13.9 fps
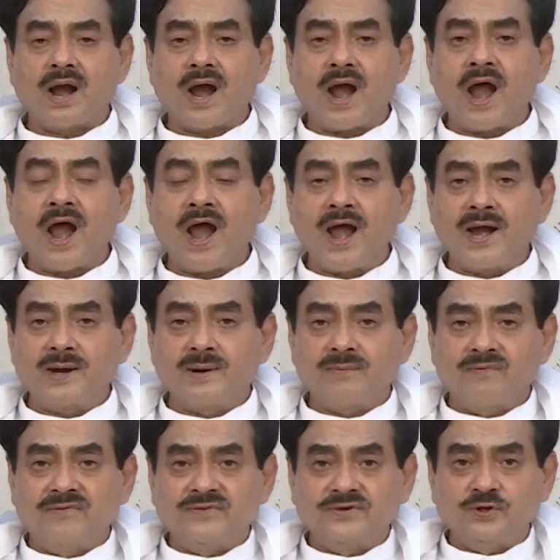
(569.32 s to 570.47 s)

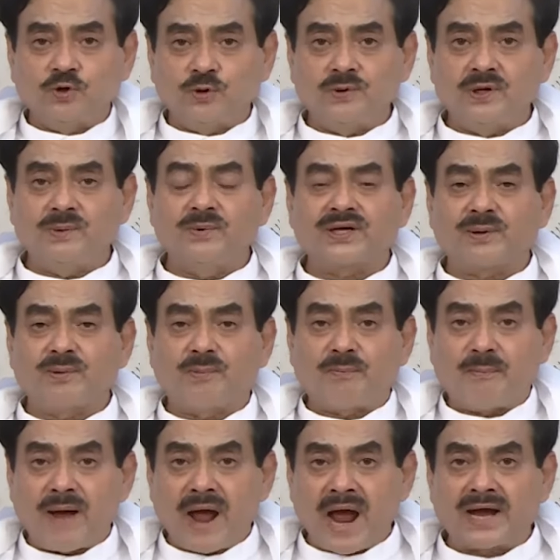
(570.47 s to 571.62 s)
and you will become a
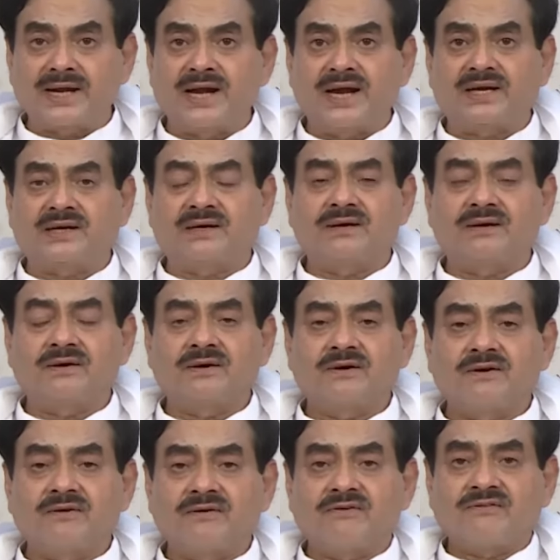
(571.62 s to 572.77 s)
magnet
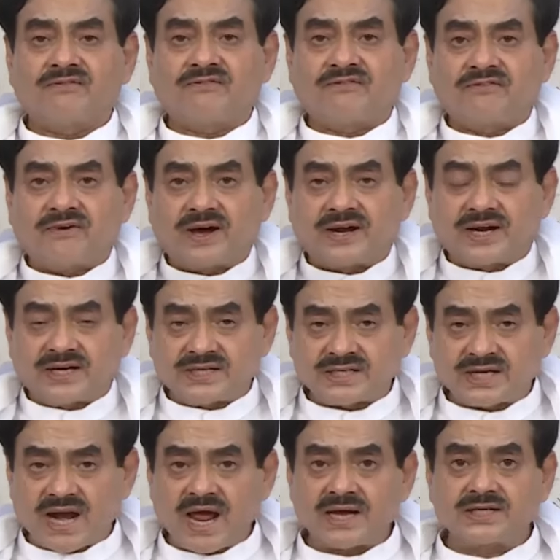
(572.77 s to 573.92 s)
for
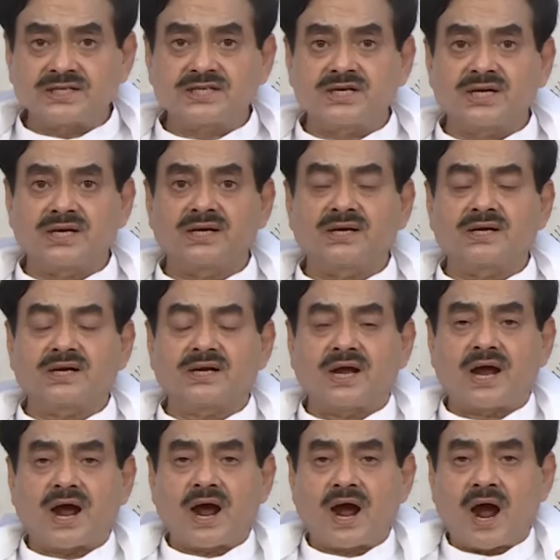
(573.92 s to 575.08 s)
attracting
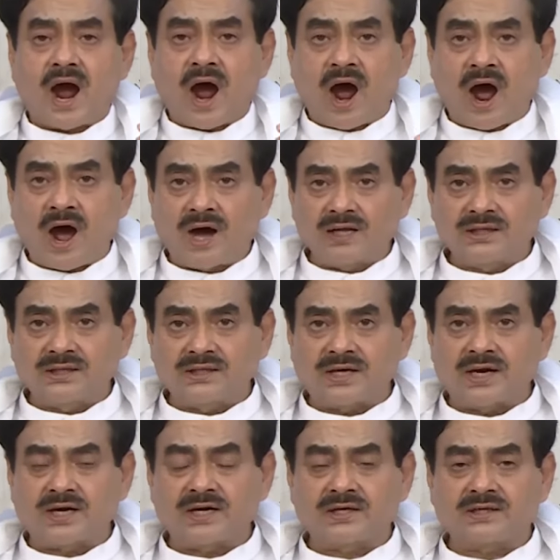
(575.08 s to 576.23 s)
all
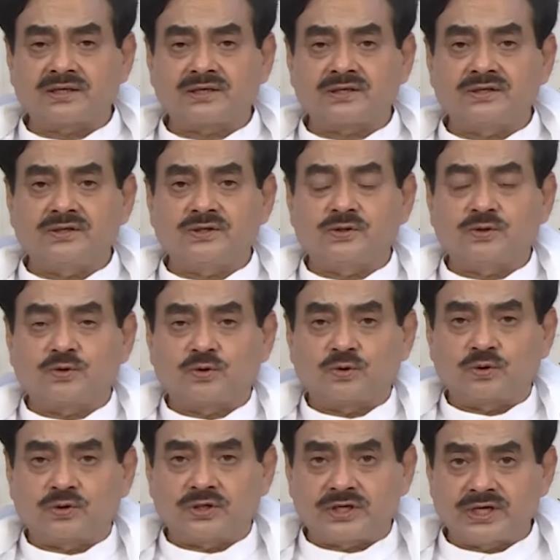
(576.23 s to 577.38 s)
that
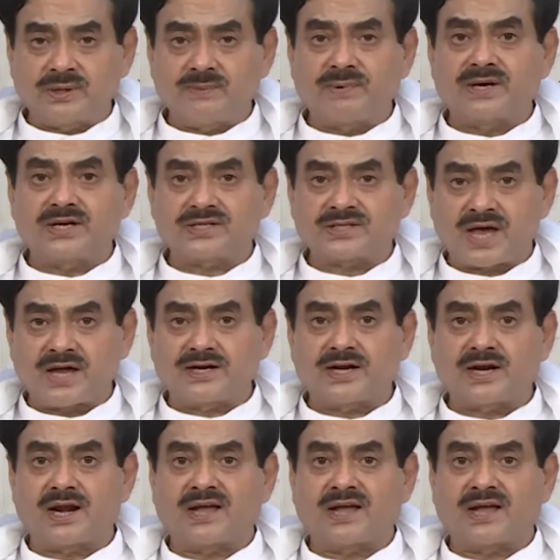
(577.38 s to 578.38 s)
you dream and desire in